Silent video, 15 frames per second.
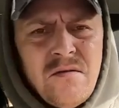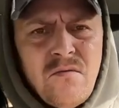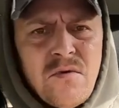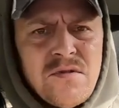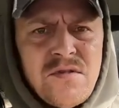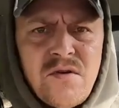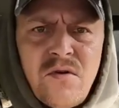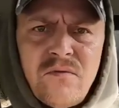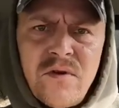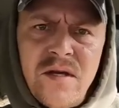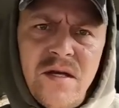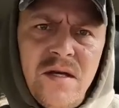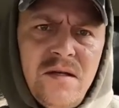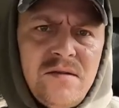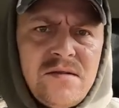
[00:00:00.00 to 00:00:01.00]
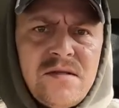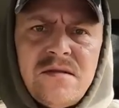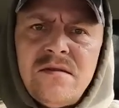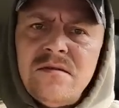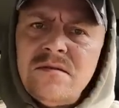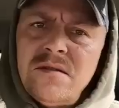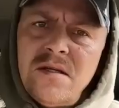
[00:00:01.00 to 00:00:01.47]
once it
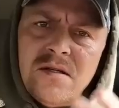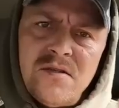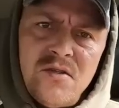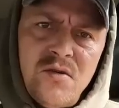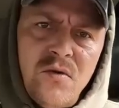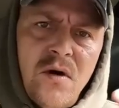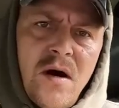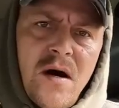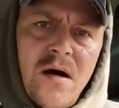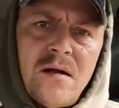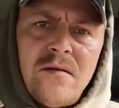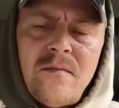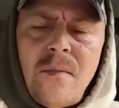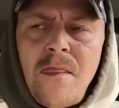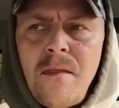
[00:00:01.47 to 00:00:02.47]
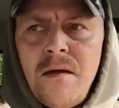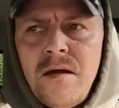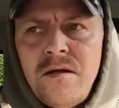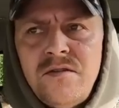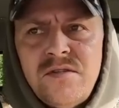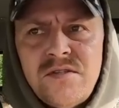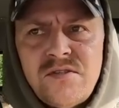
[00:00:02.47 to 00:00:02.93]
overheats and gets too hot,
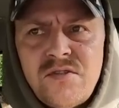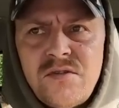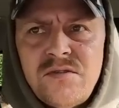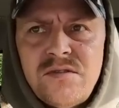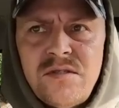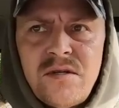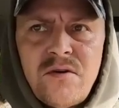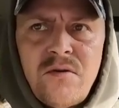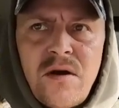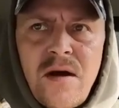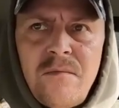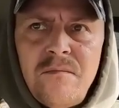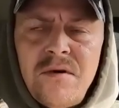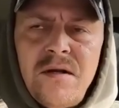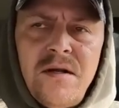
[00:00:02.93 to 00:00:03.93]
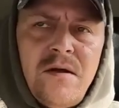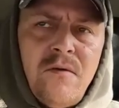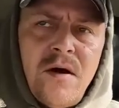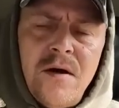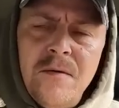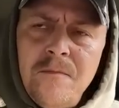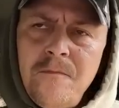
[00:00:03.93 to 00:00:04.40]
it just turns into crap. But
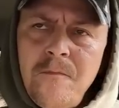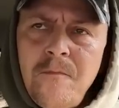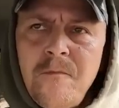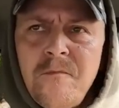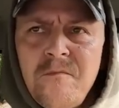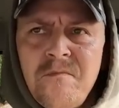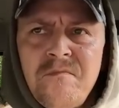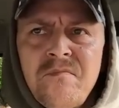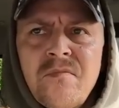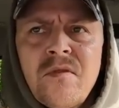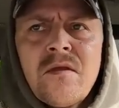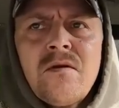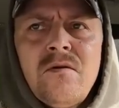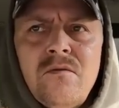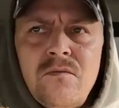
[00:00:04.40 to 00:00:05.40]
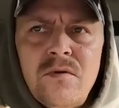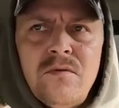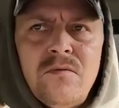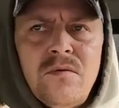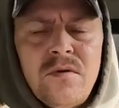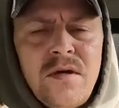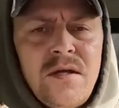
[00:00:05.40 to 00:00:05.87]
anyway,
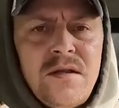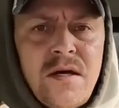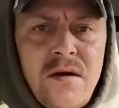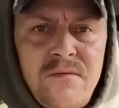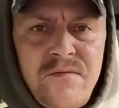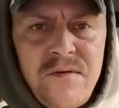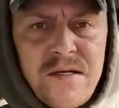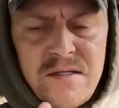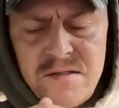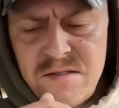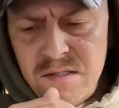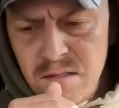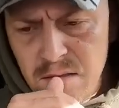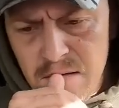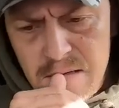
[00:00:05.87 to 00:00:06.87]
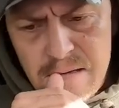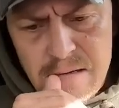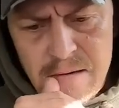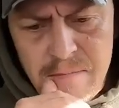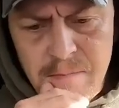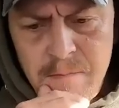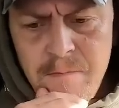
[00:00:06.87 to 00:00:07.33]
we'll, we'll get that fixed.
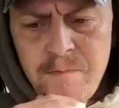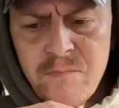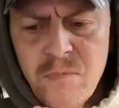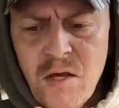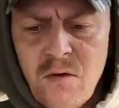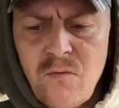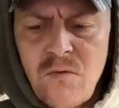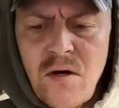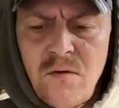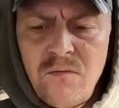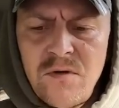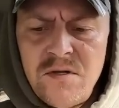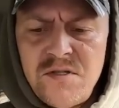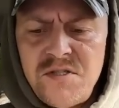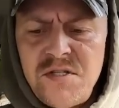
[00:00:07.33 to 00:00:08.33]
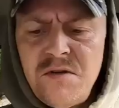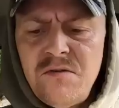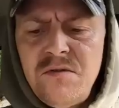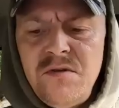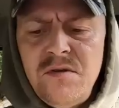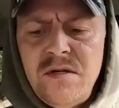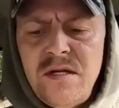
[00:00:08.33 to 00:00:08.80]
Um, what I wanted to
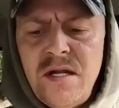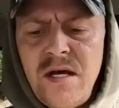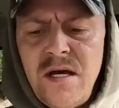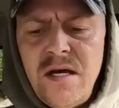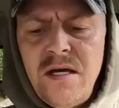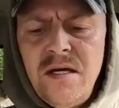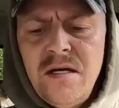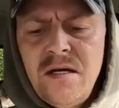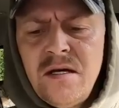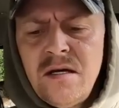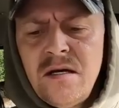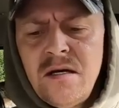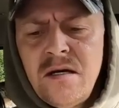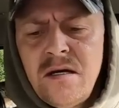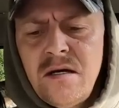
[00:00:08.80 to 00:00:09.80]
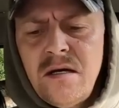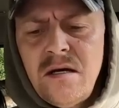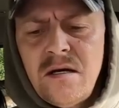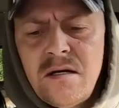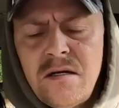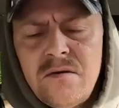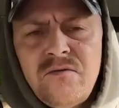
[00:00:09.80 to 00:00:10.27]
share with you today
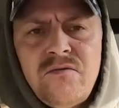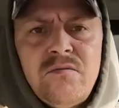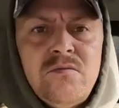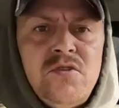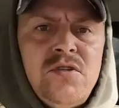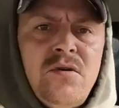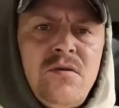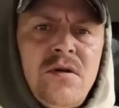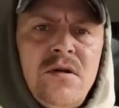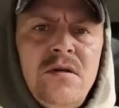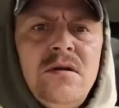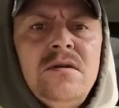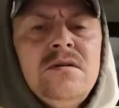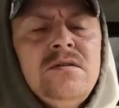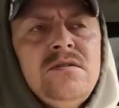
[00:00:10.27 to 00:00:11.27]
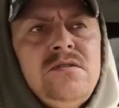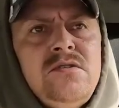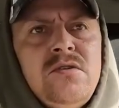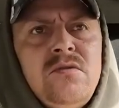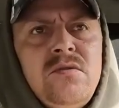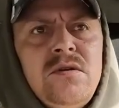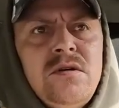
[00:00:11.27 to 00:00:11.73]
uh, comes from Jonah.
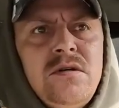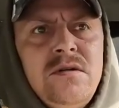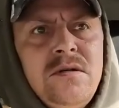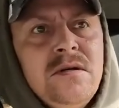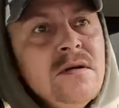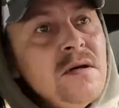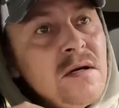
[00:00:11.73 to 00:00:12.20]
Jonah